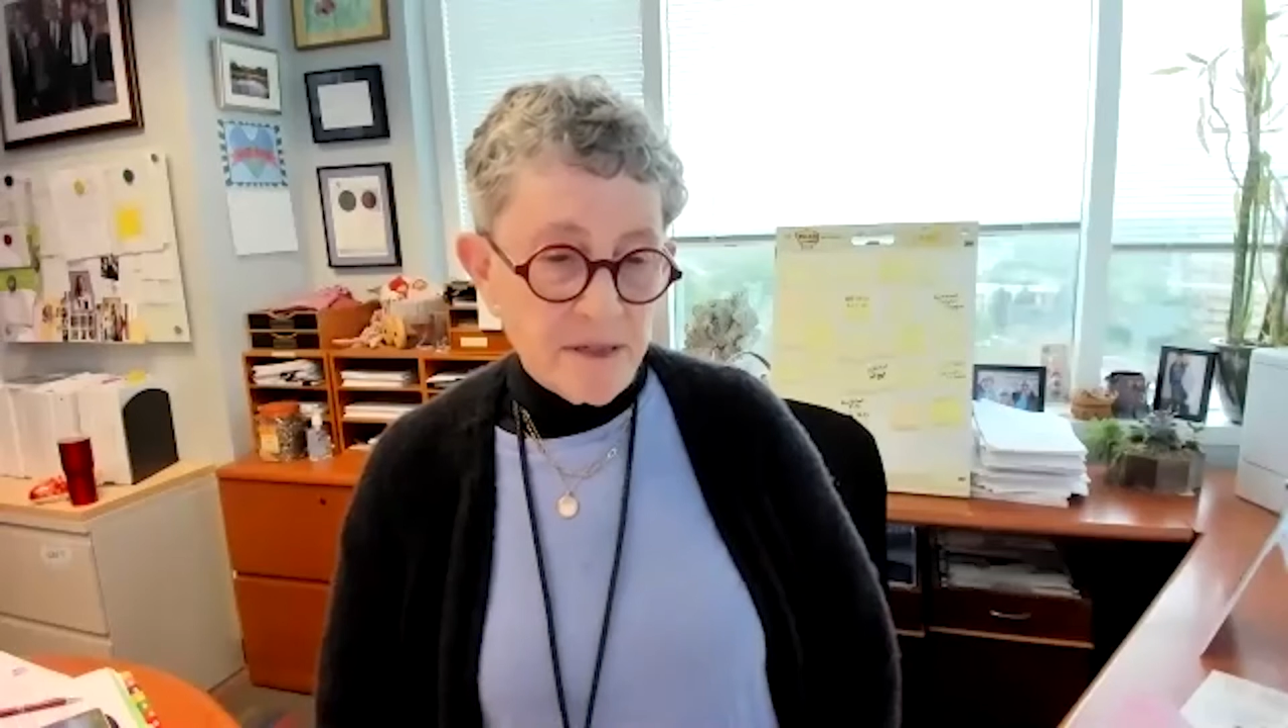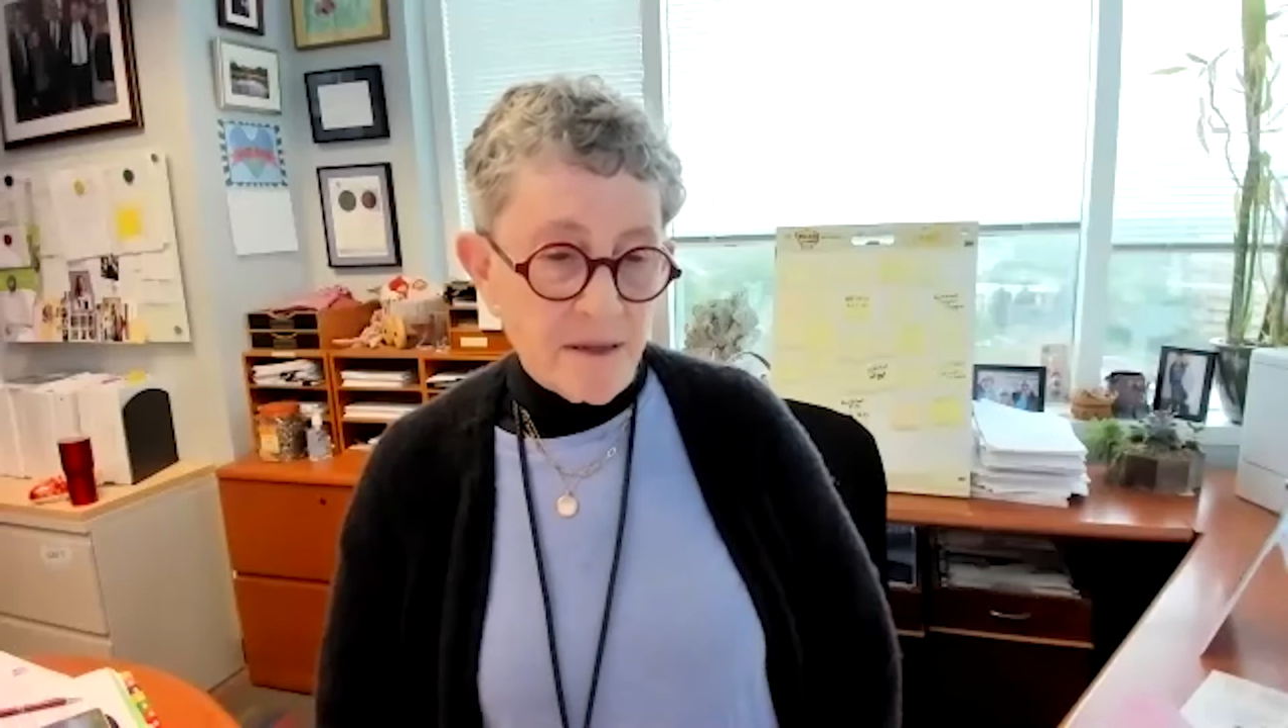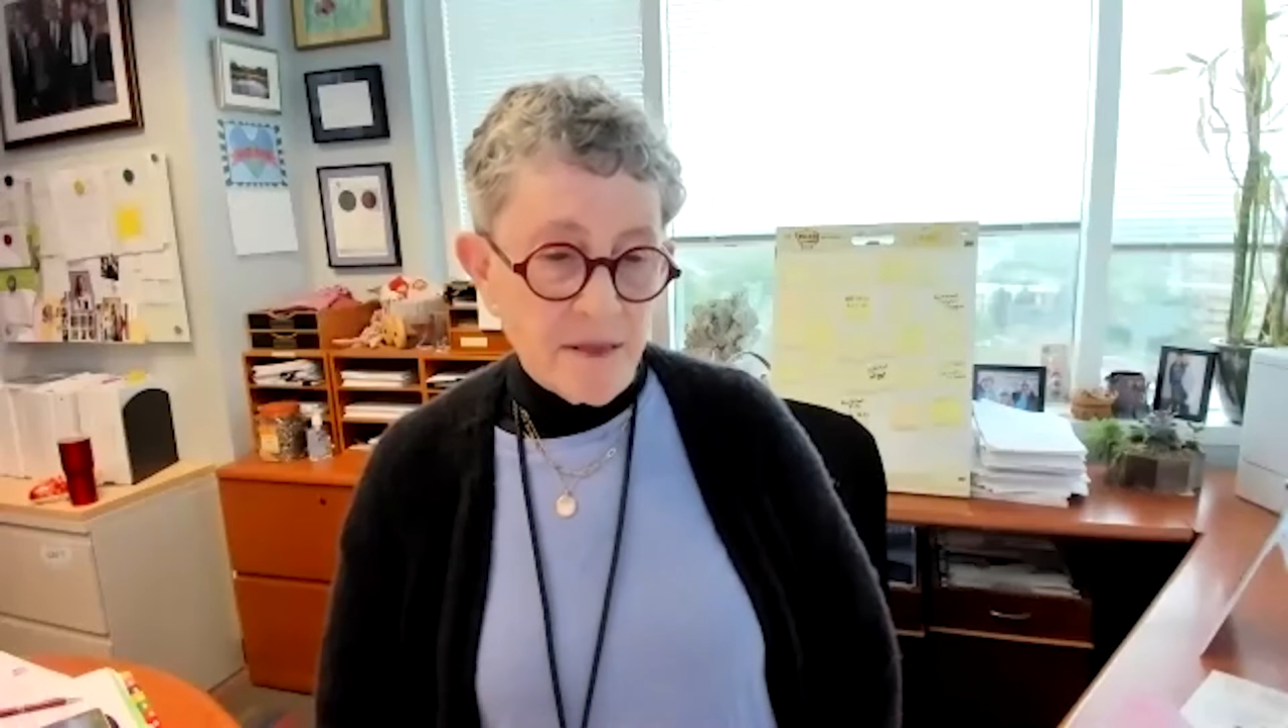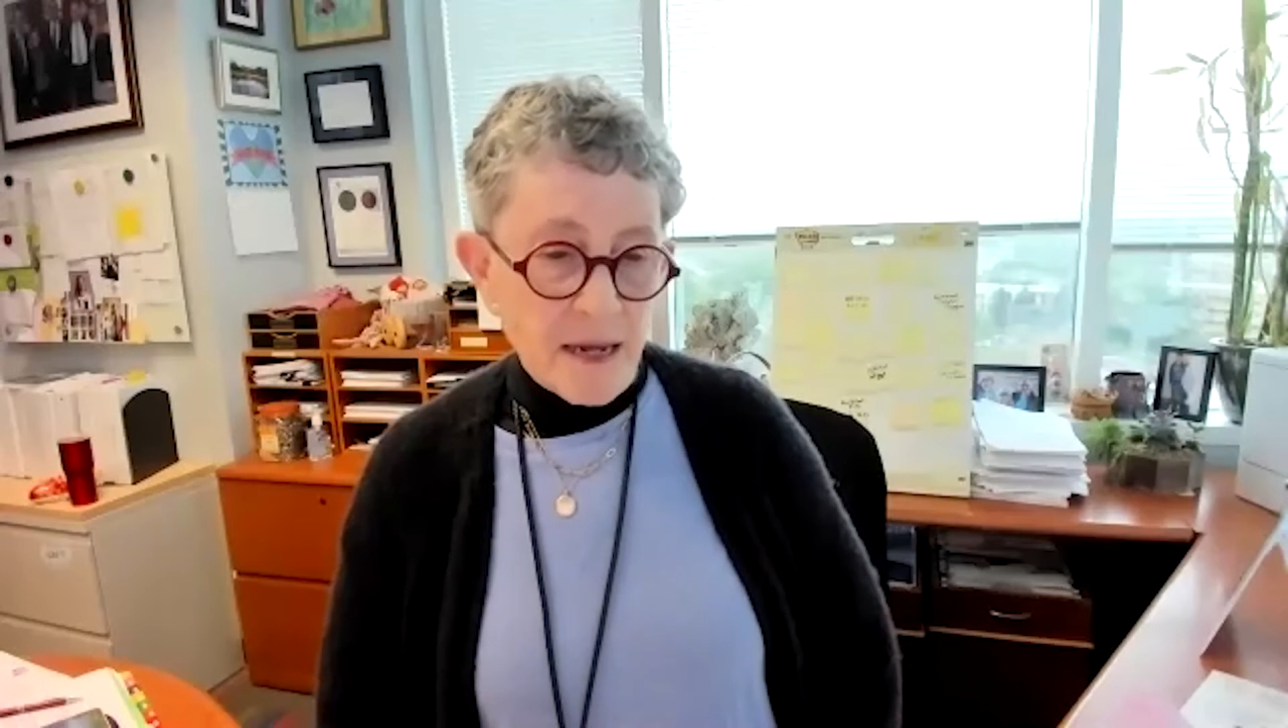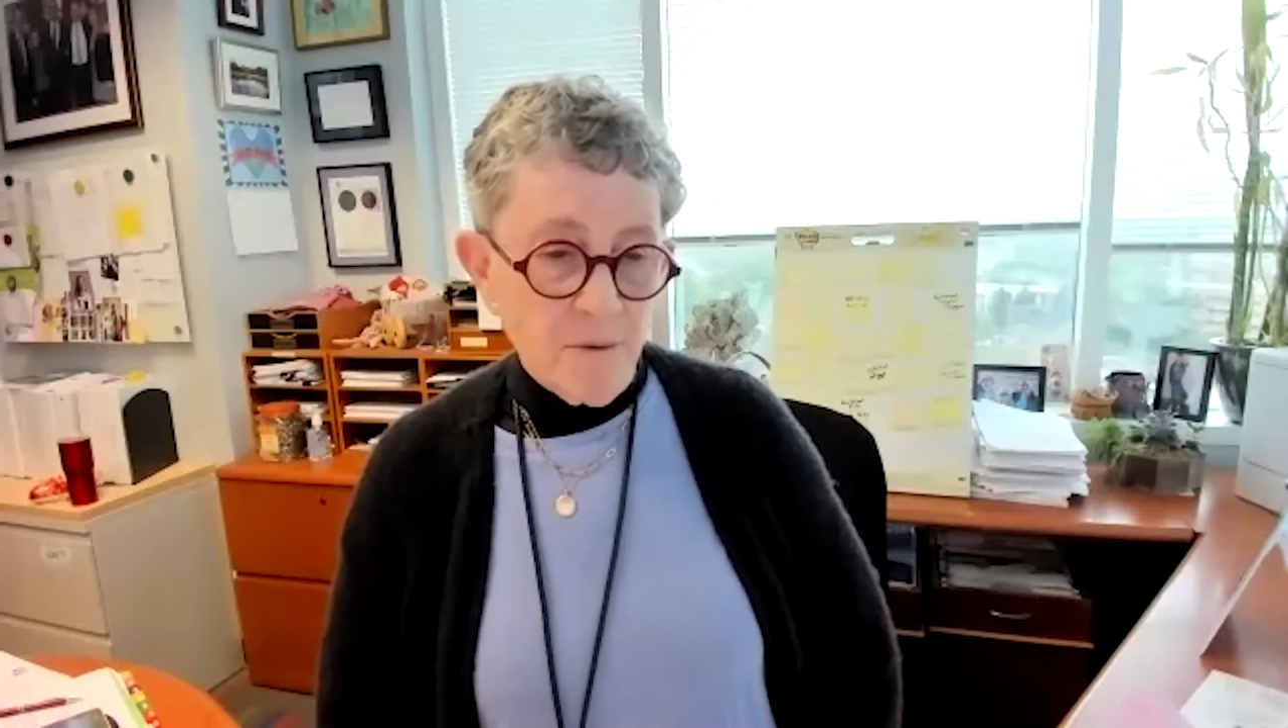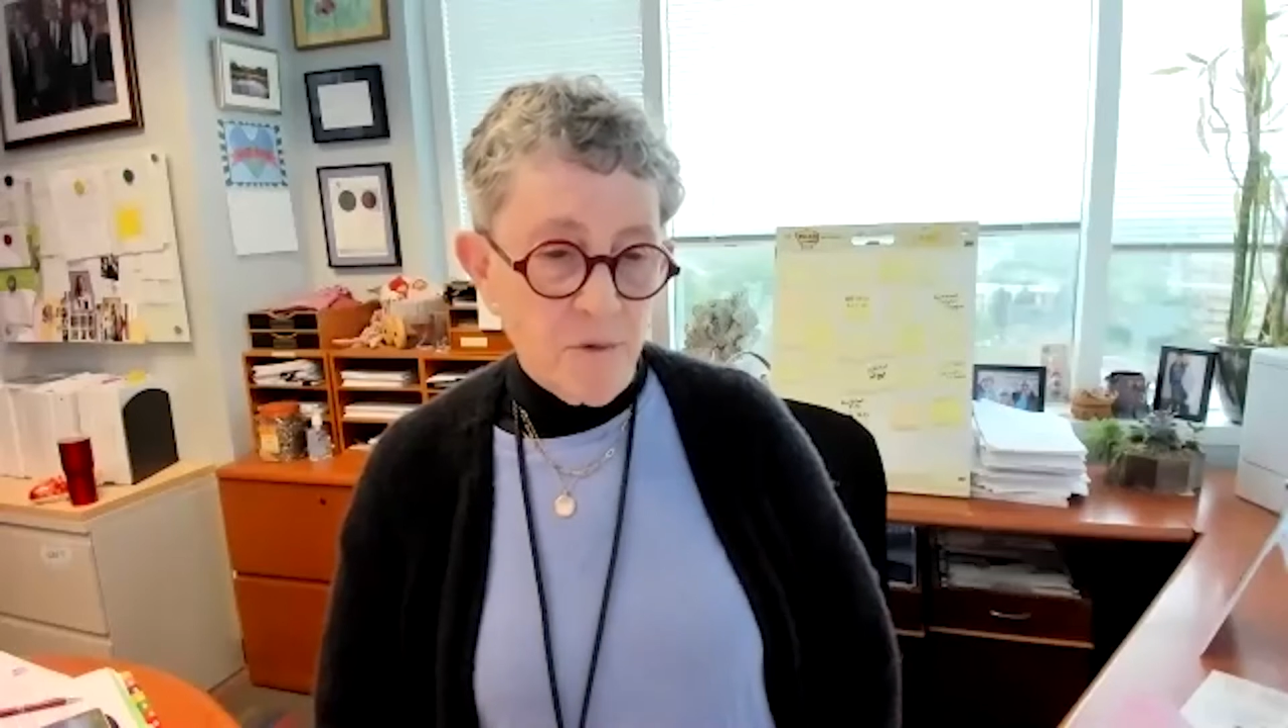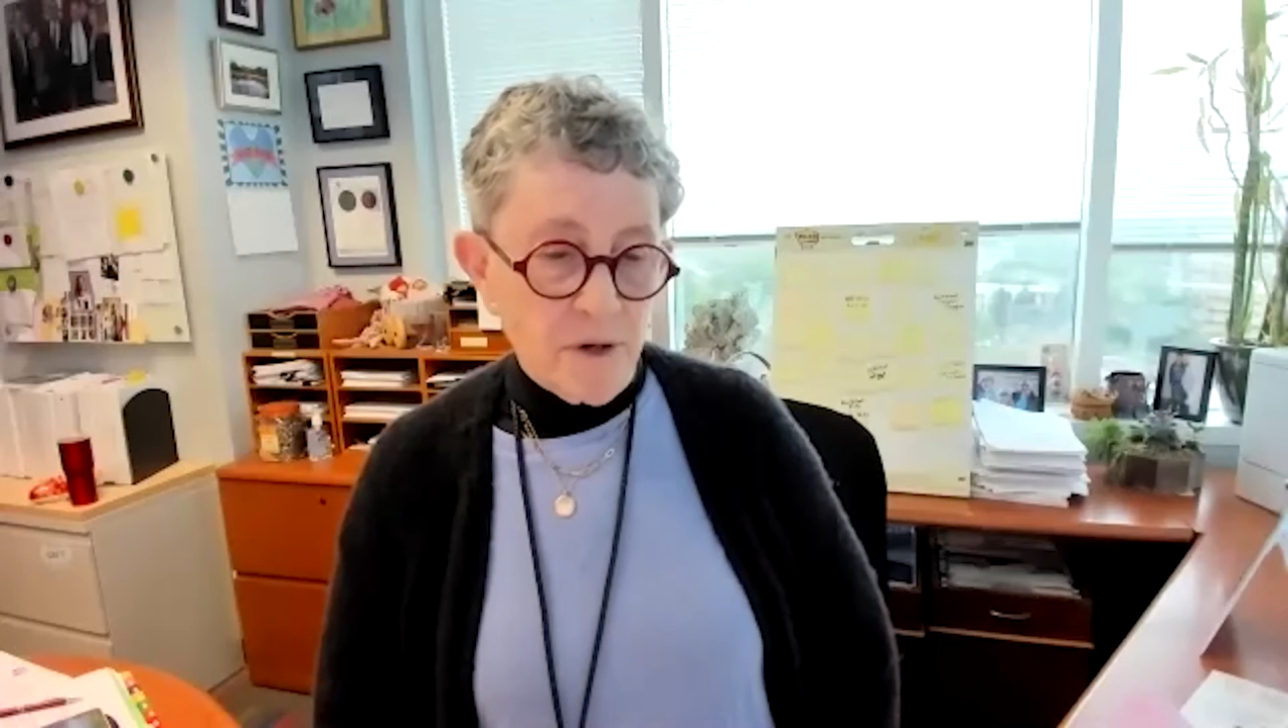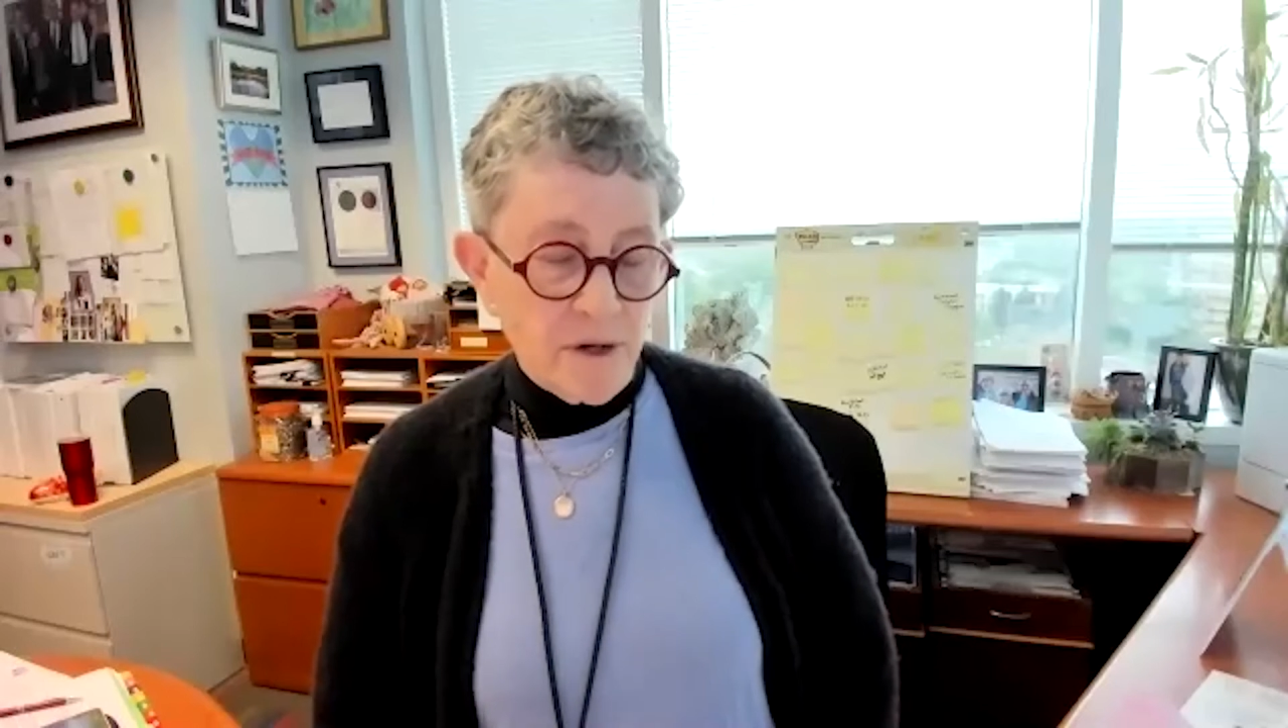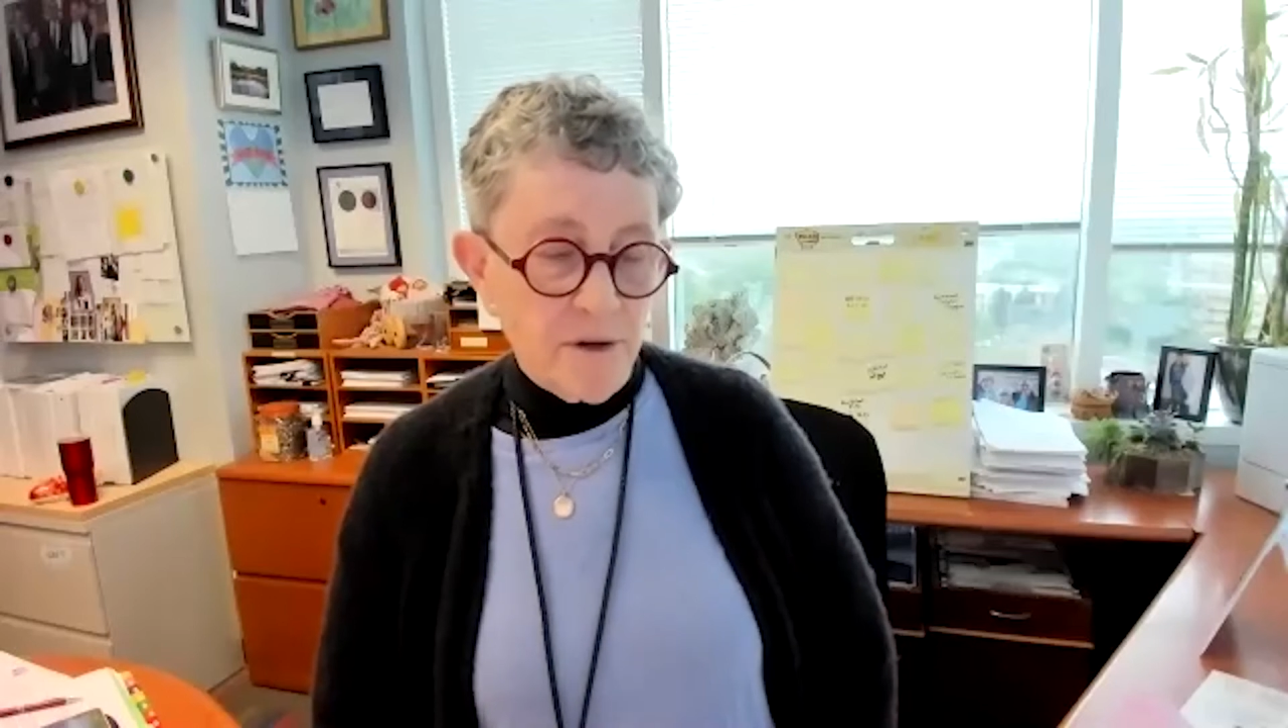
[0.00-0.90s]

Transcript: that they work